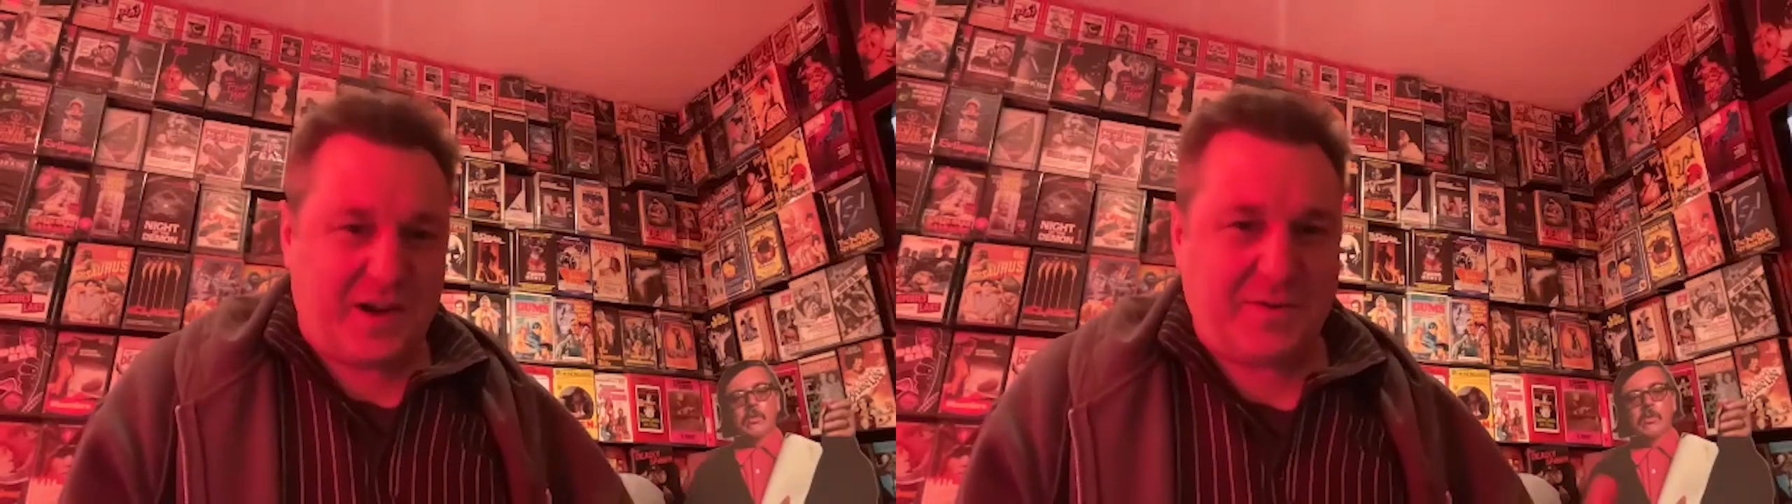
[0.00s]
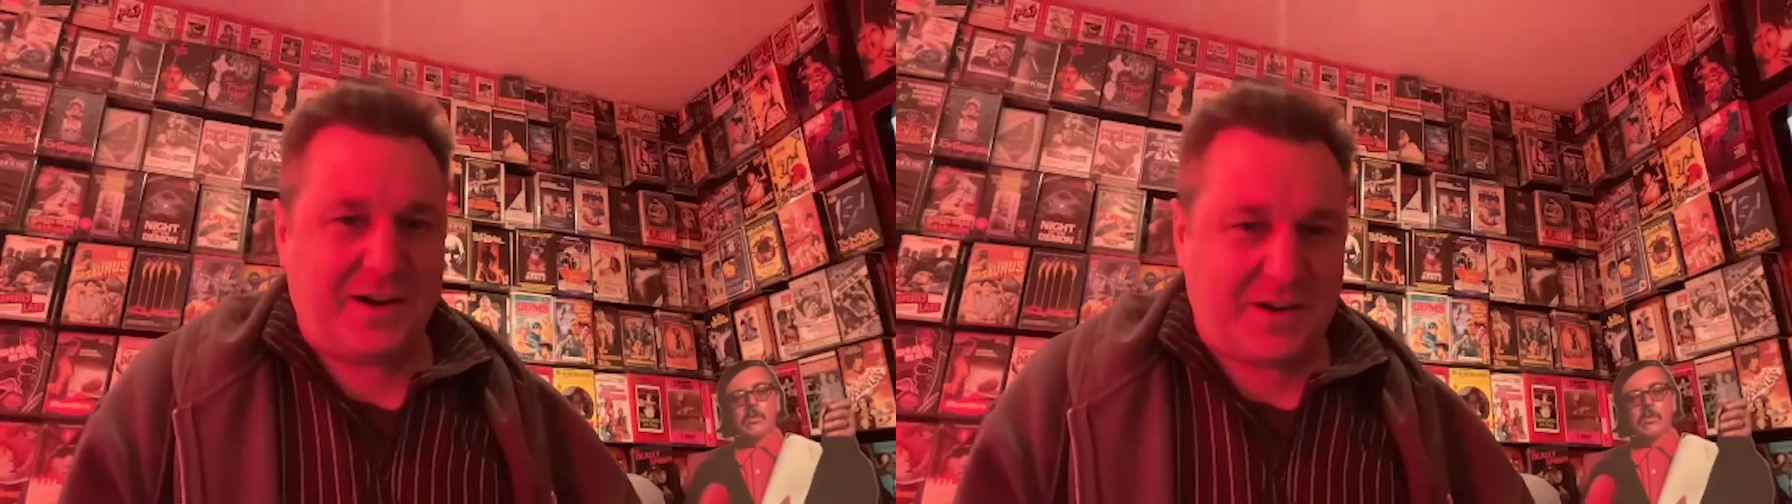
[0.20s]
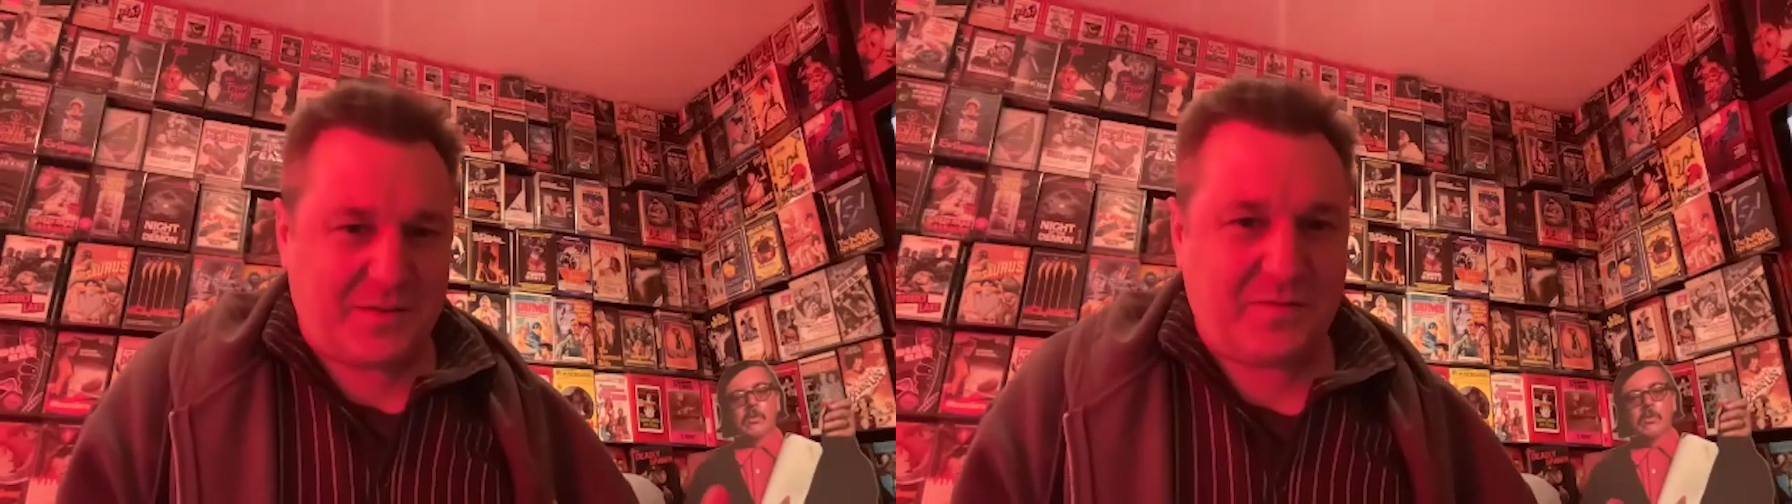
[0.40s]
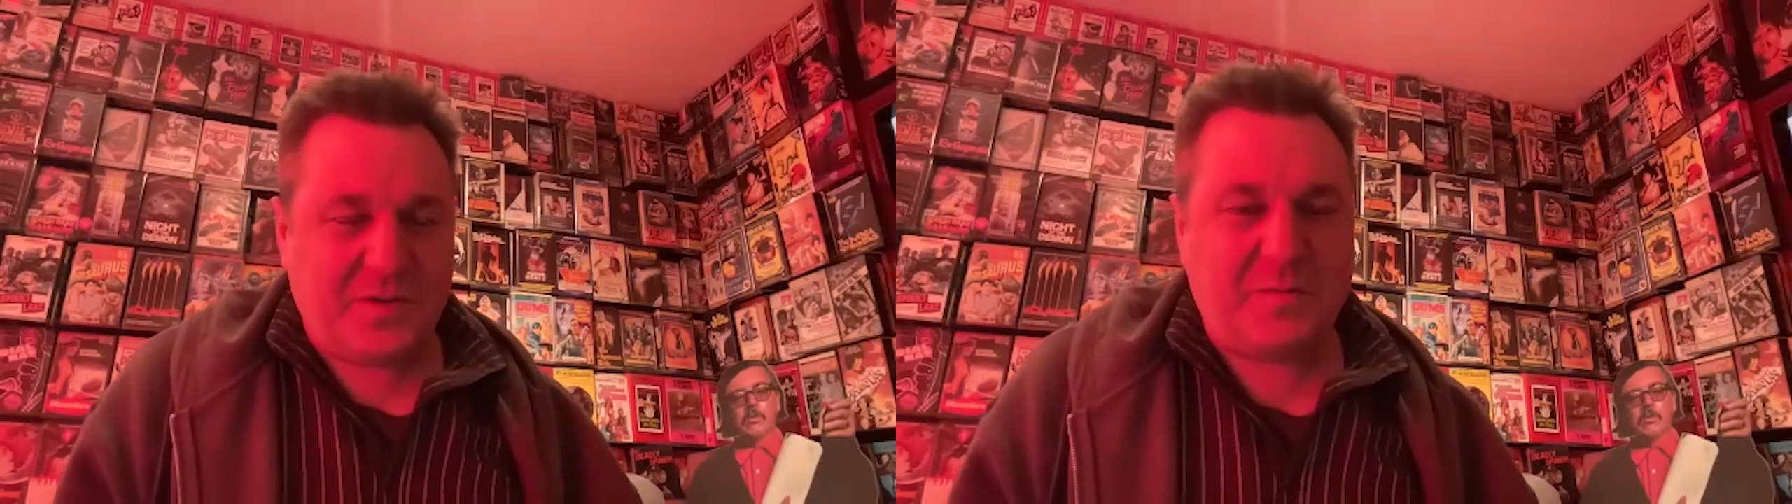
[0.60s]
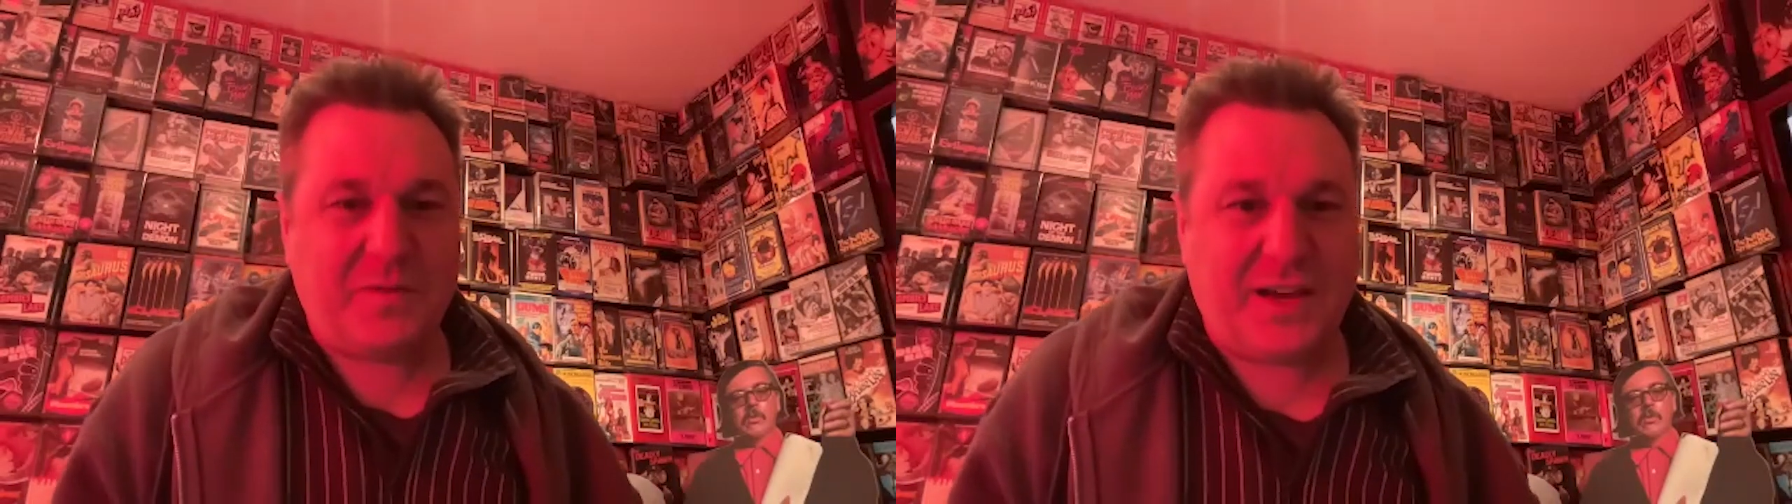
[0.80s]
American
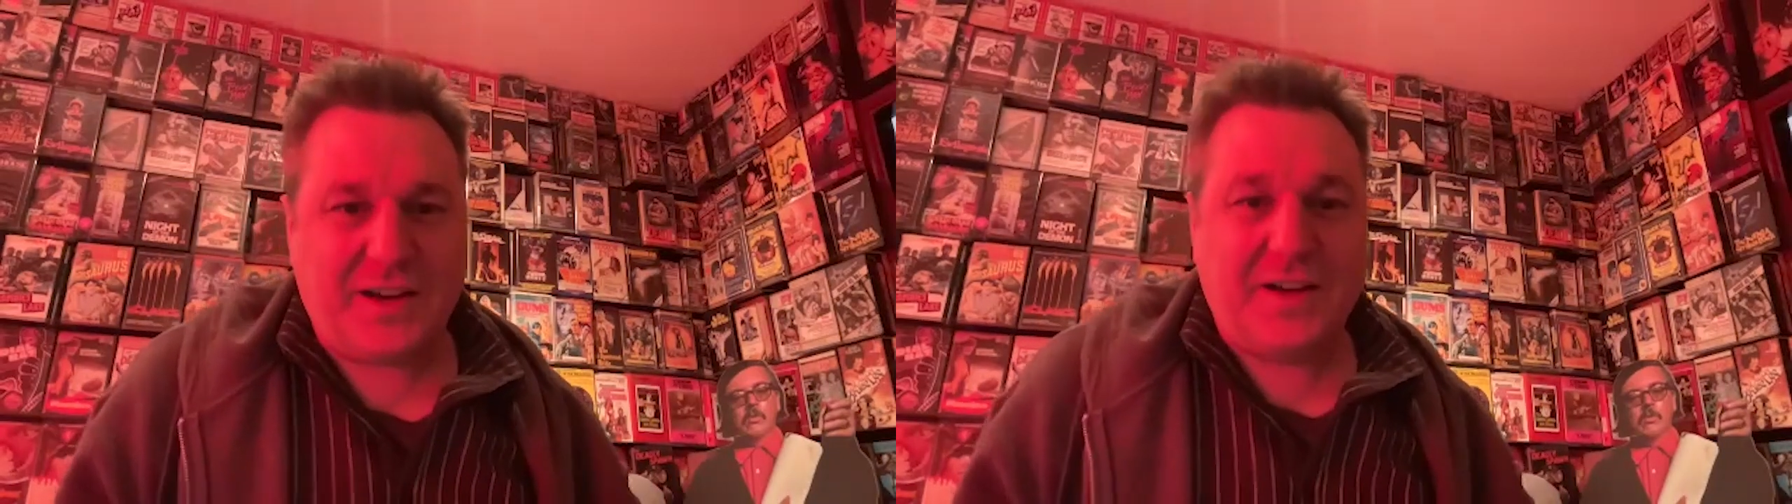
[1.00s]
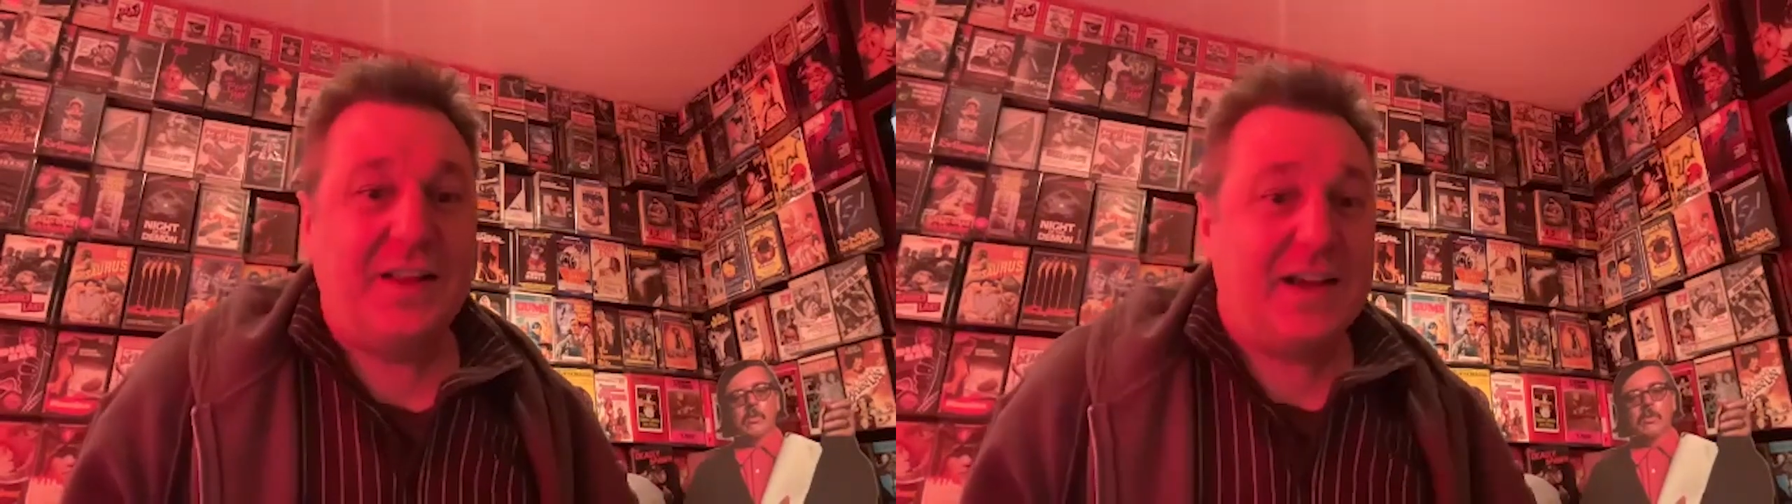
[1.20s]
filmmaker